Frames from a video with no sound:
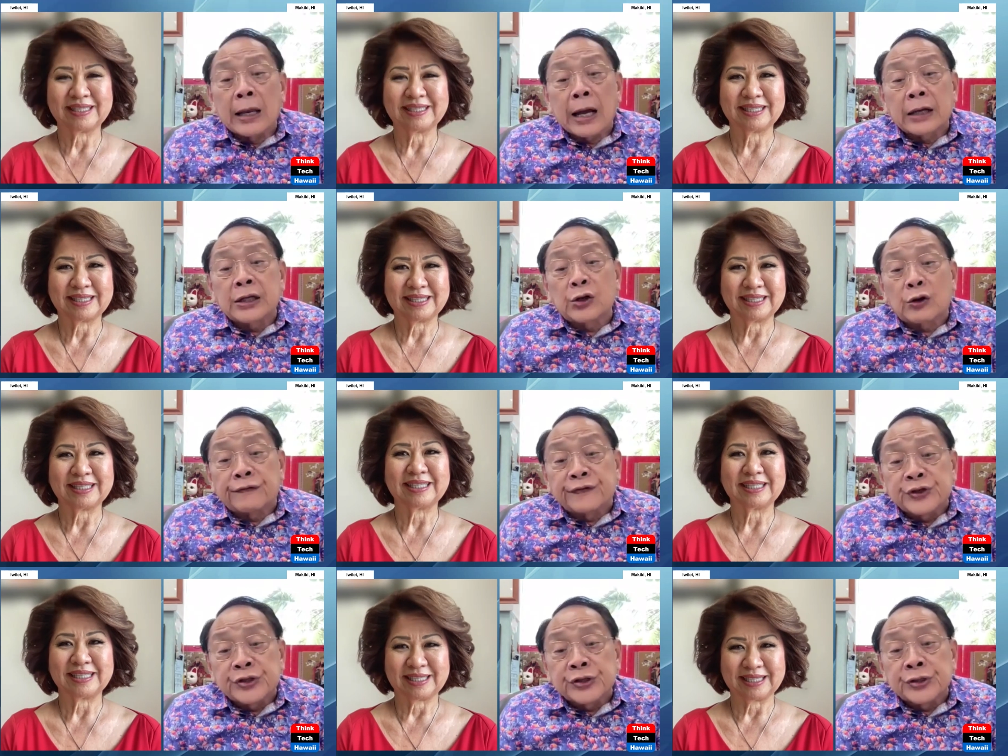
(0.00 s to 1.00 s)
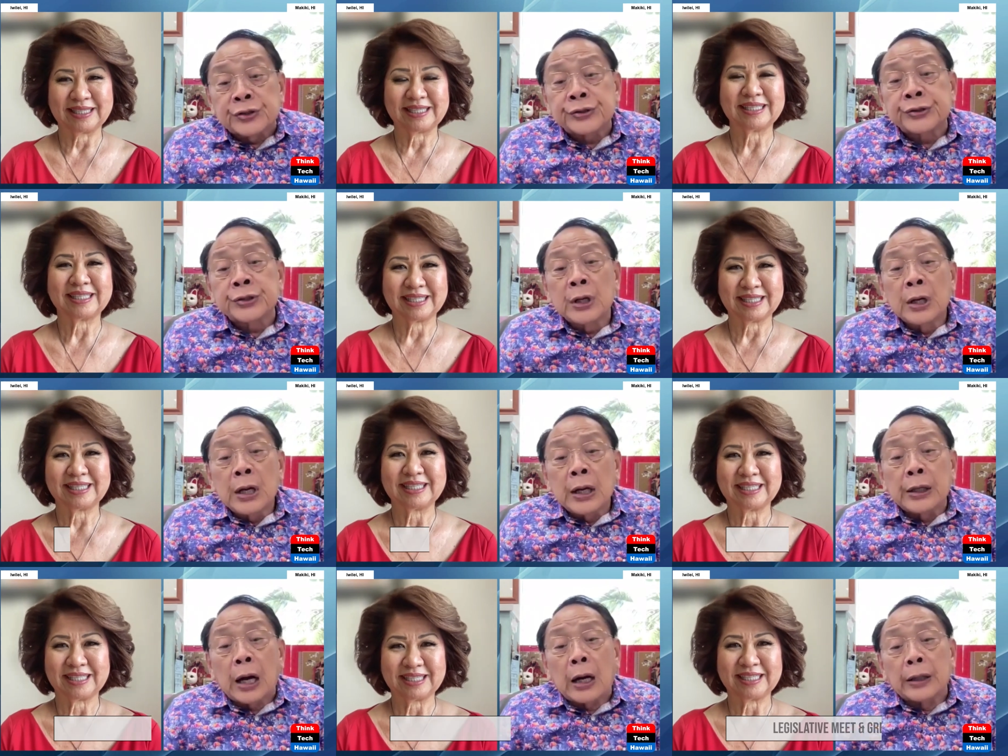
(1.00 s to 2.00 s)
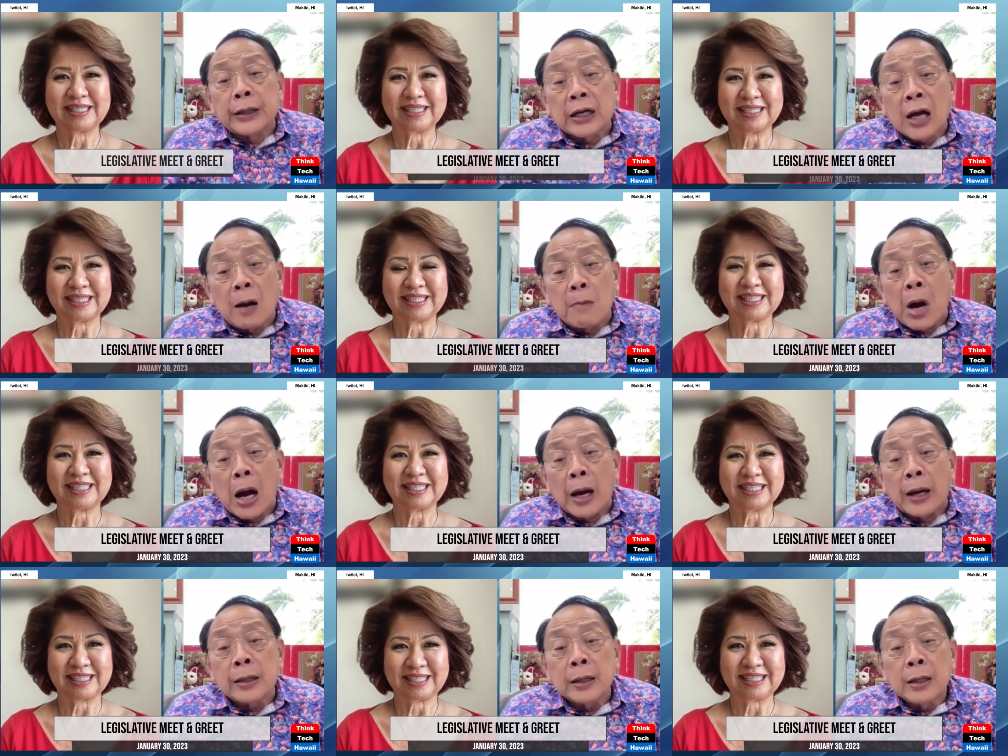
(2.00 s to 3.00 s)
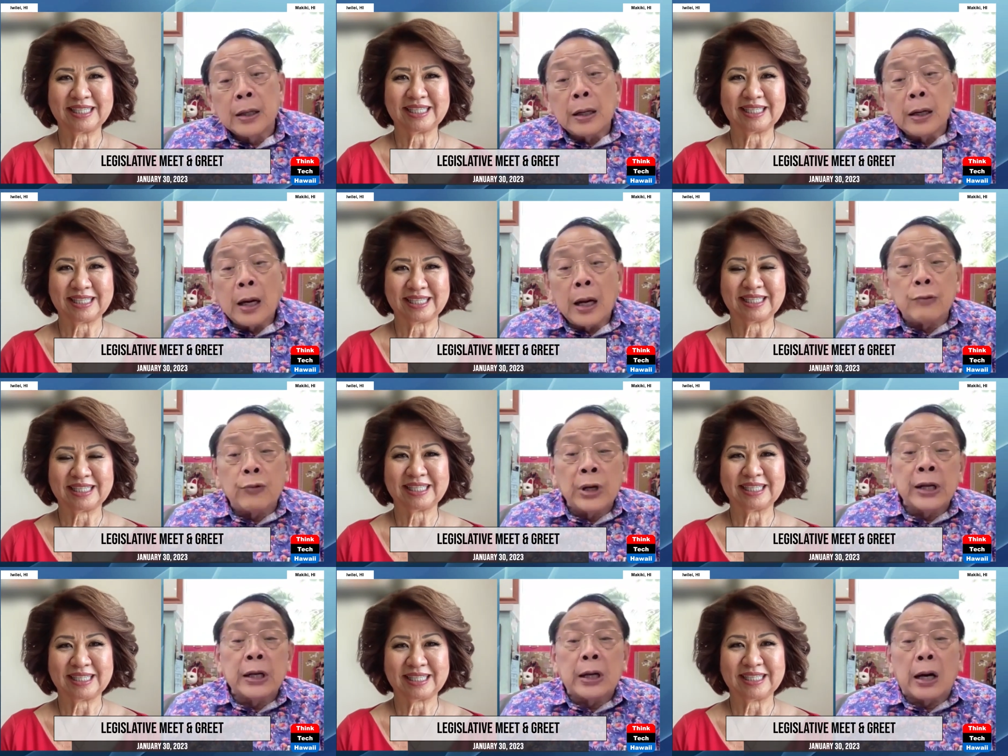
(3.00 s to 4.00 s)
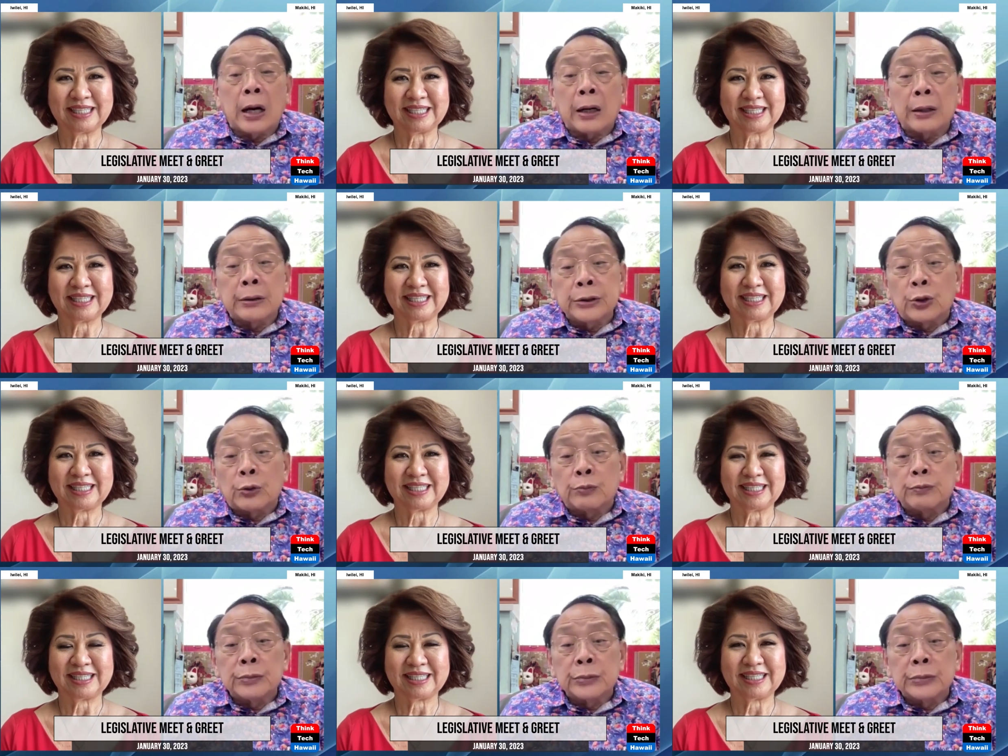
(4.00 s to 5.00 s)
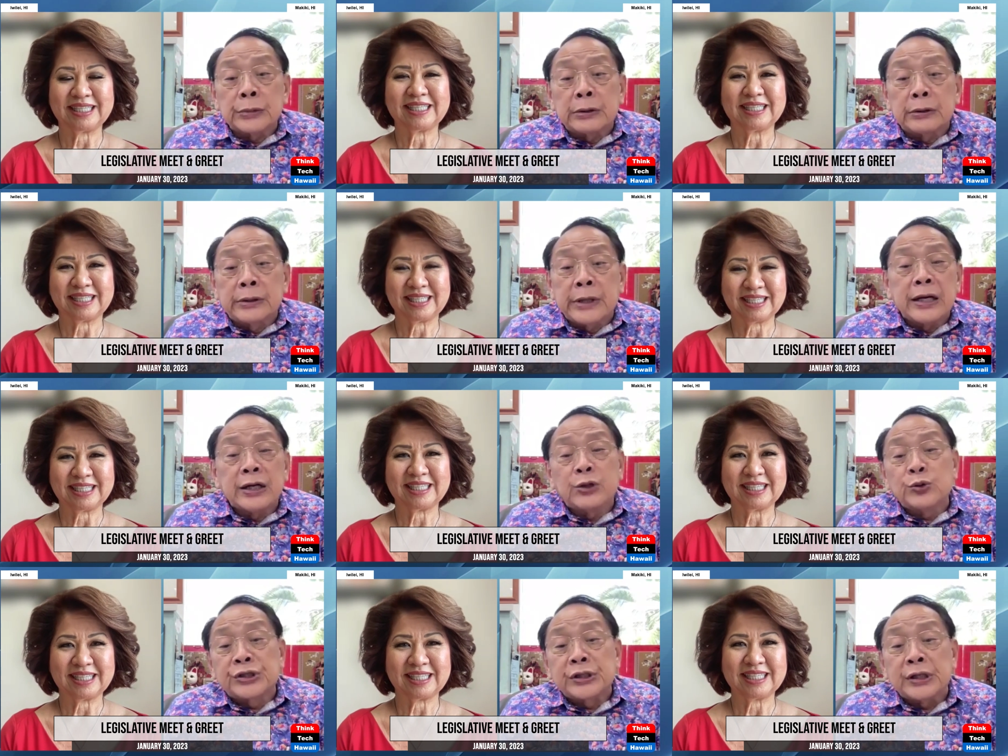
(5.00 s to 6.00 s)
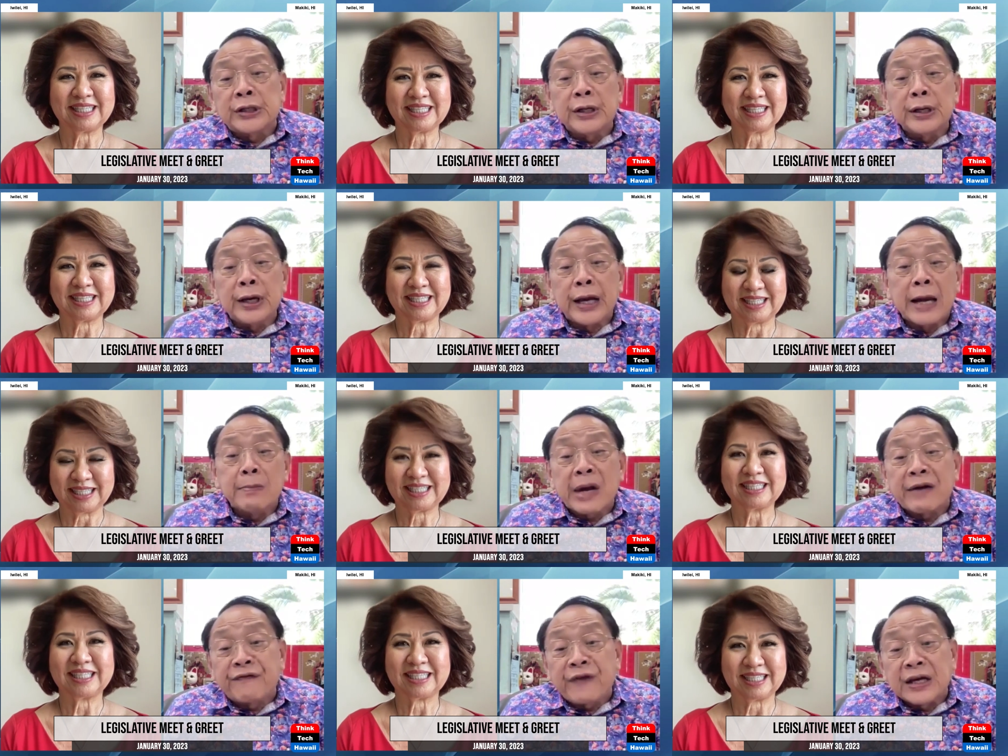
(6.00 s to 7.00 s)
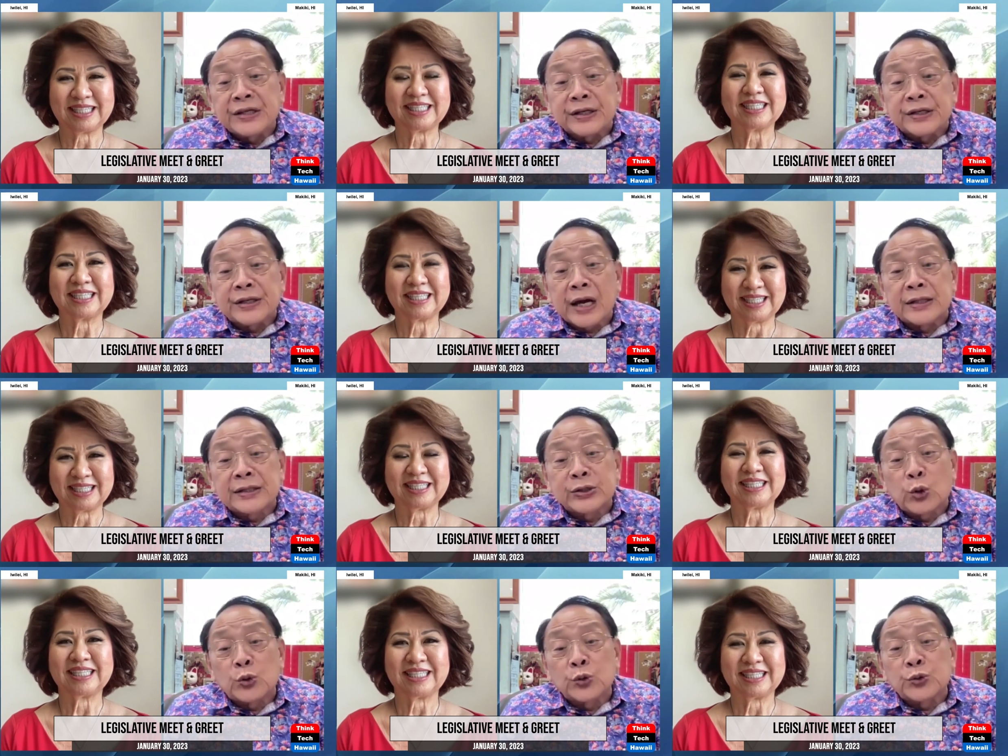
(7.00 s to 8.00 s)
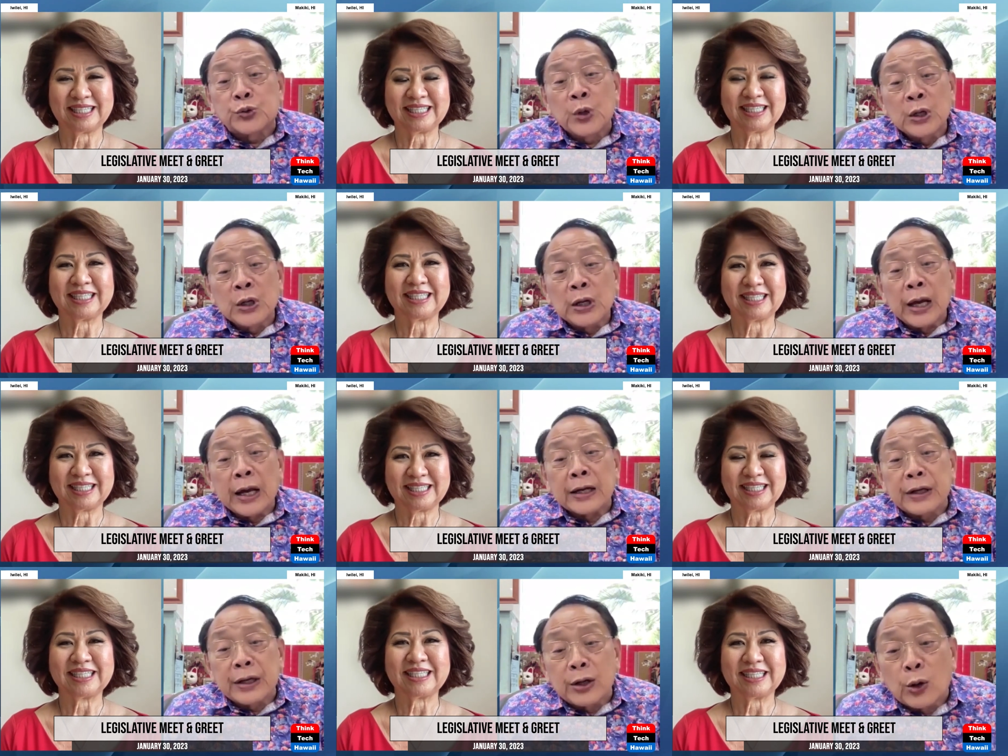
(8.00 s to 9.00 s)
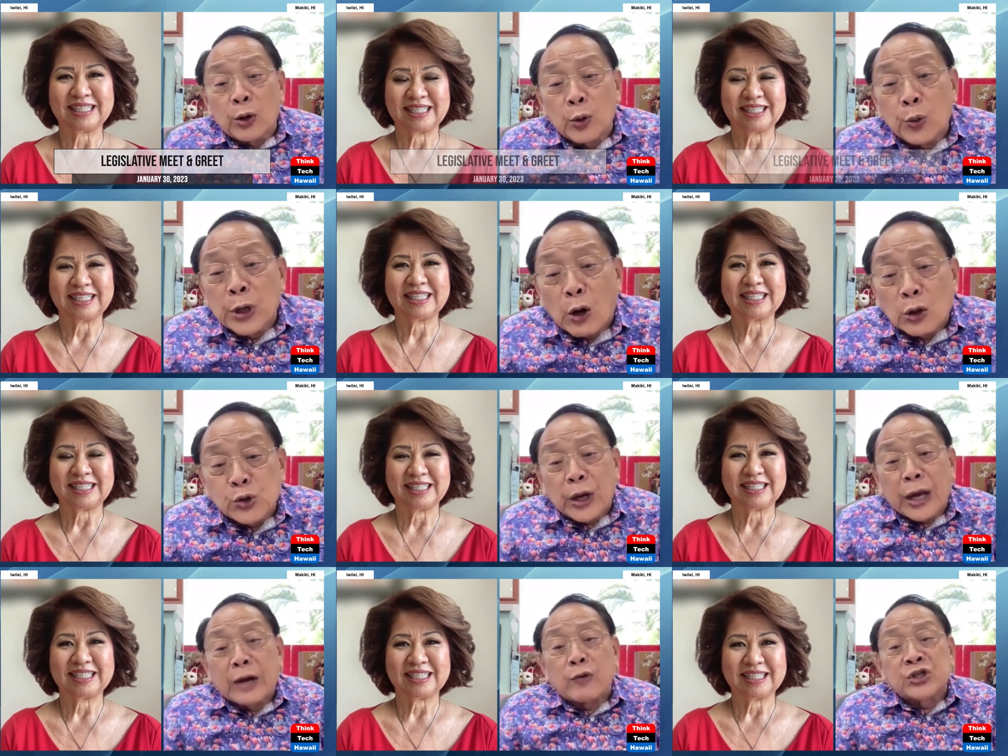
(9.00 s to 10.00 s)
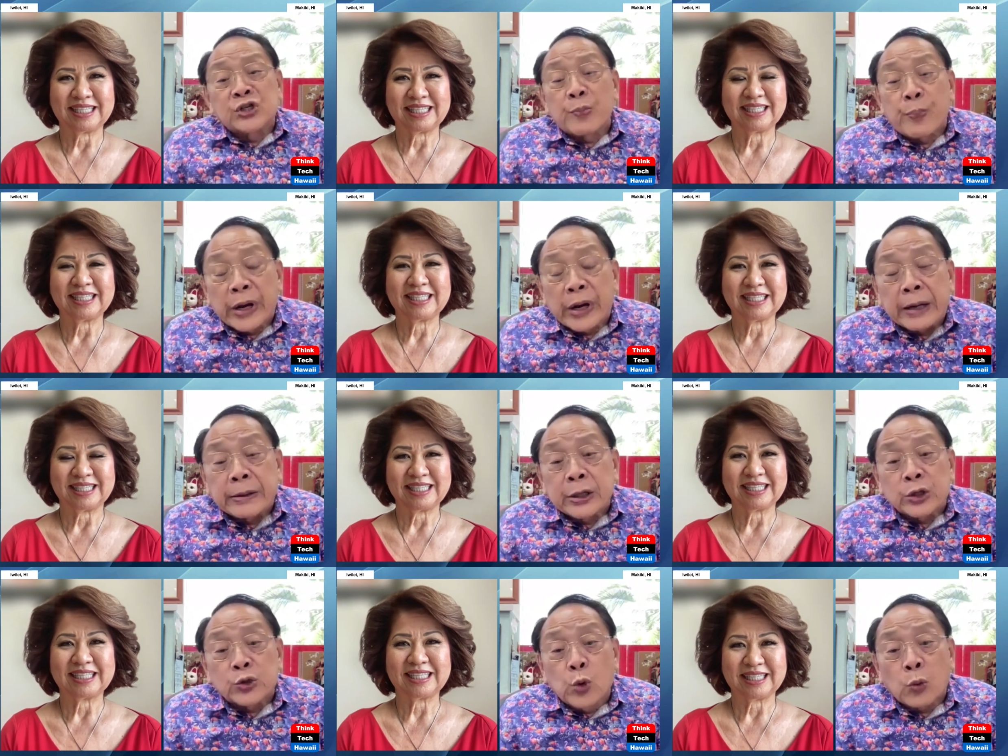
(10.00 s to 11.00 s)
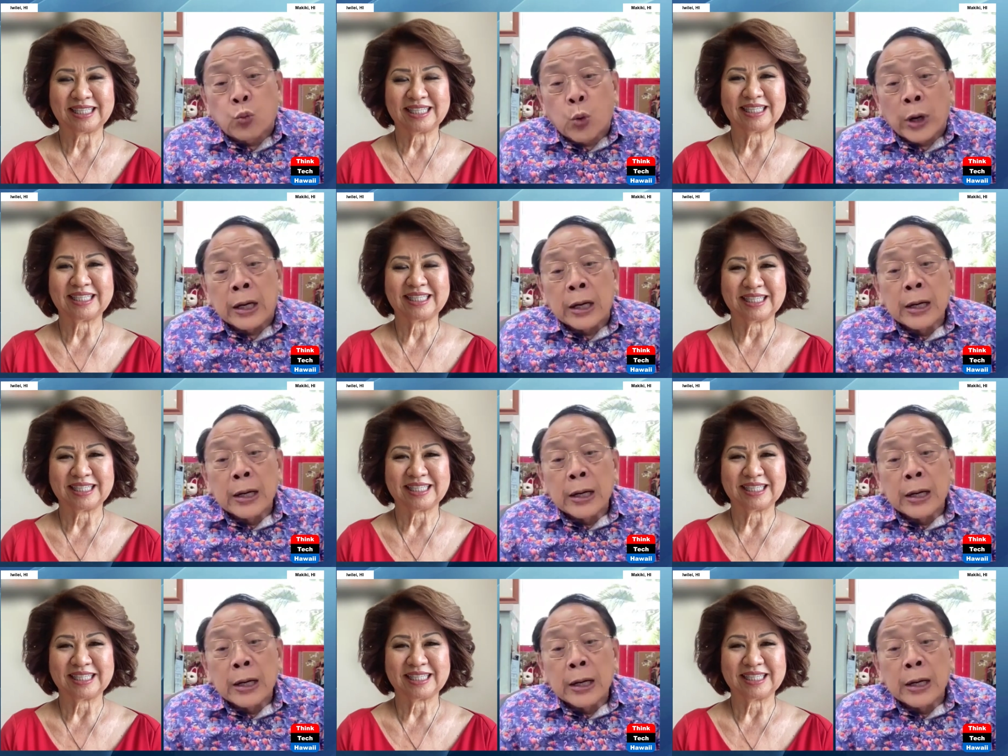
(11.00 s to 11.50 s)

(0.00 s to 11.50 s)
Speaker 1: elected officials uh, that come by. And really, uh, you know, they need to see name and faces. And so, it, you know, we also can reciprocate this, that way.